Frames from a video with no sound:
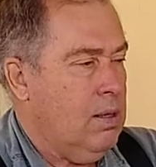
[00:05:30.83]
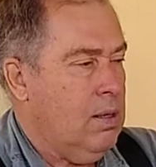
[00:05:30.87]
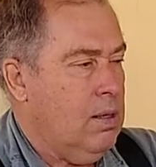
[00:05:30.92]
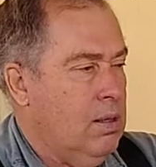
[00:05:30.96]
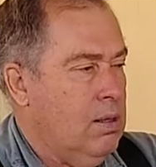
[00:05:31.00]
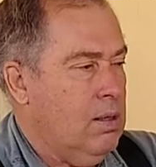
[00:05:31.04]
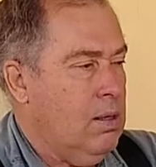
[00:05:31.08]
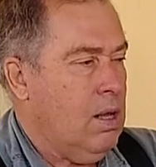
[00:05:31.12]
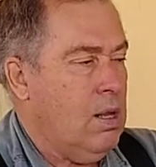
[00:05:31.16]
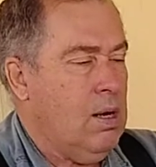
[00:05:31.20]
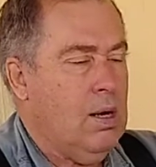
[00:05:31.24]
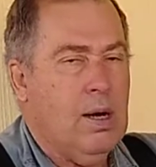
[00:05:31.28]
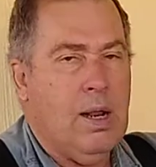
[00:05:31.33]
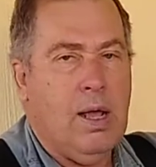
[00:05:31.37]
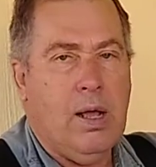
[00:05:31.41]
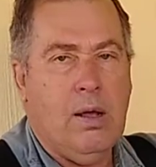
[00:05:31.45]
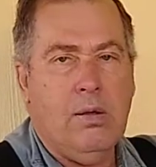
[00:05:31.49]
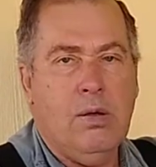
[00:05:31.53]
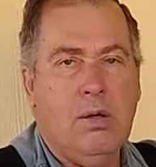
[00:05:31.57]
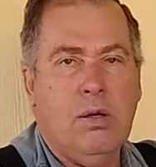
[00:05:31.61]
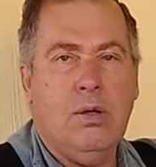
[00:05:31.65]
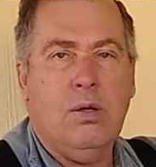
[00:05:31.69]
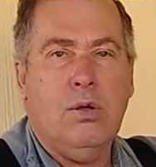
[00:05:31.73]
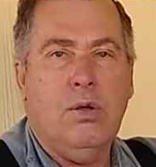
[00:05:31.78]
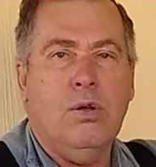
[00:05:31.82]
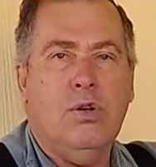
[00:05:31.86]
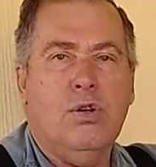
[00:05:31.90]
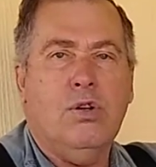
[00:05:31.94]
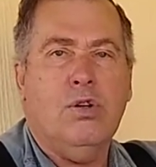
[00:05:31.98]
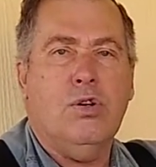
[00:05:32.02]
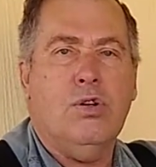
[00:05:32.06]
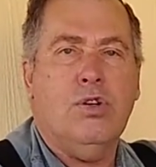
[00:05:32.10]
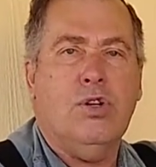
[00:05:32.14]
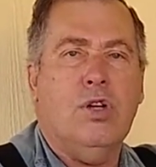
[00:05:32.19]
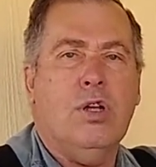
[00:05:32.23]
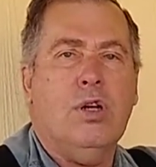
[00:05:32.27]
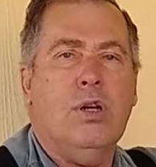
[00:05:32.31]
not allow you to use your
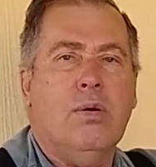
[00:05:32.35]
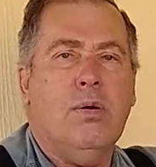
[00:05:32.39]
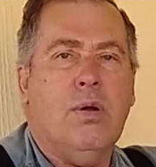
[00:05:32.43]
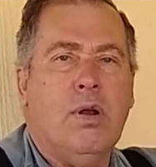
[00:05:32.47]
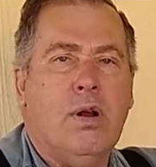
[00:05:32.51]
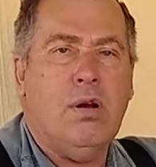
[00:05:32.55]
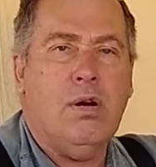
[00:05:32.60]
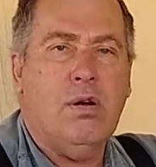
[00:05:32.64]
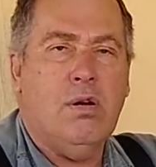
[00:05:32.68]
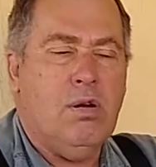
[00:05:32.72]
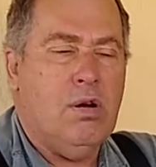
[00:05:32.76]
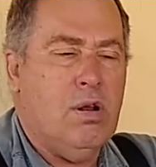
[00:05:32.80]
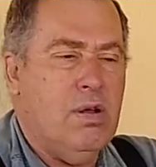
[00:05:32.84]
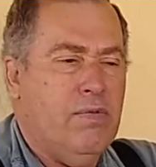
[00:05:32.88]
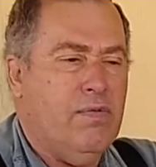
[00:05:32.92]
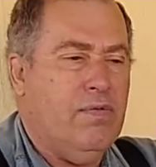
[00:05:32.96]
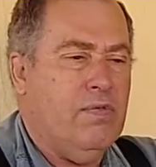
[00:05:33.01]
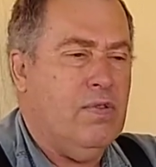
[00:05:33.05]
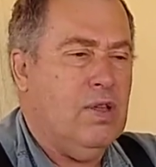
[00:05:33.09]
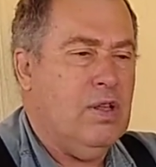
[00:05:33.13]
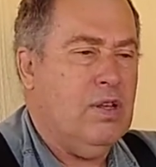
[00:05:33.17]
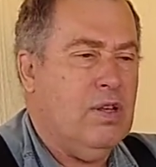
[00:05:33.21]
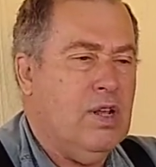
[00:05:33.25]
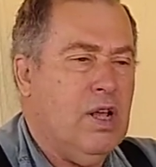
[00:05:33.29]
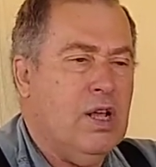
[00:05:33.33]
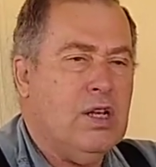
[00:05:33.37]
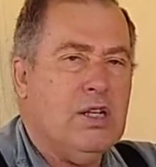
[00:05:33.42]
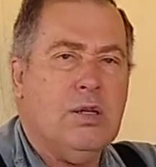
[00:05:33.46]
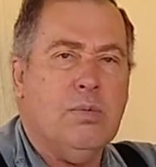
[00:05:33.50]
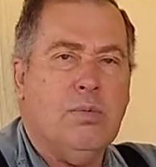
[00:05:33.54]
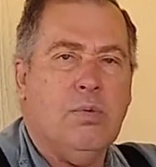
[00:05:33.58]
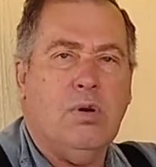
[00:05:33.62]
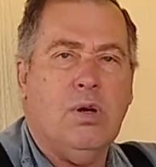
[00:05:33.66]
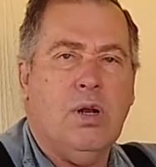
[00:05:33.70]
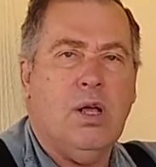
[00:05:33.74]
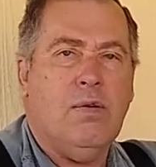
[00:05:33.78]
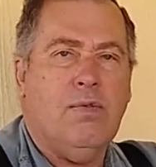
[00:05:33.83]
generator if the
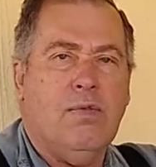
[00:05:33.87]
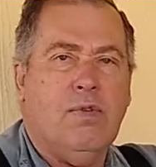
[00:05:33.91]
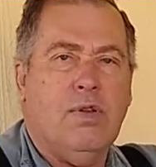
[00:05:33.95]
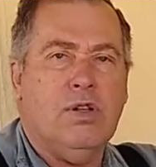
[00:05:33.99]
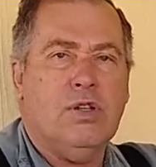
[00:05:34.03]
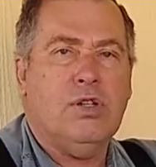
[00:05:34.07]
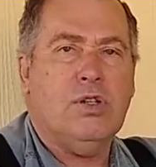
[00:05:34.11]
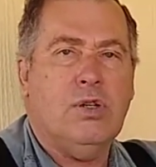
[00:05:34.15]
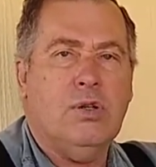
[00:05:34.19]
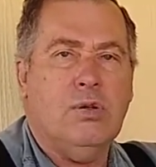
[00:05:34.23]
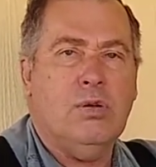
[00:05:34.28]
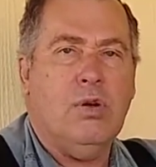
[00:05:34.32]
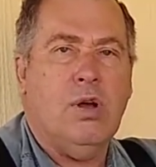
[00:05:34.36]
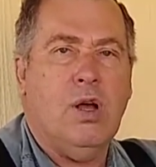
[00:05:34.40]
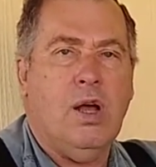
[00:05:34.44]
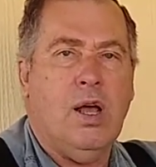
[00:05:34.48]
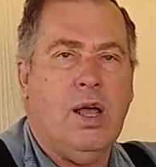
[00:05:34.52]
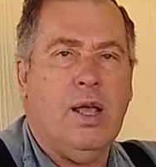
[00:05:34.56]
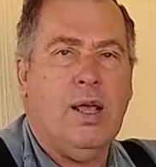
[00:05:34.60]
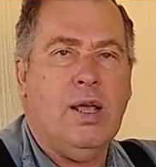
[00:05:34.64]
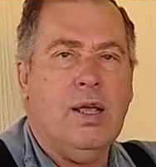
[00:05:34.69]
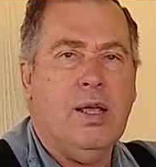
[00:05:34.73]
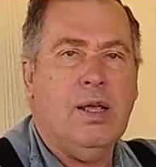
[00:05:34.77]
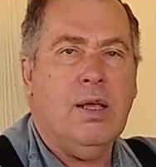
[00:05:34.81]
decibel level is too high.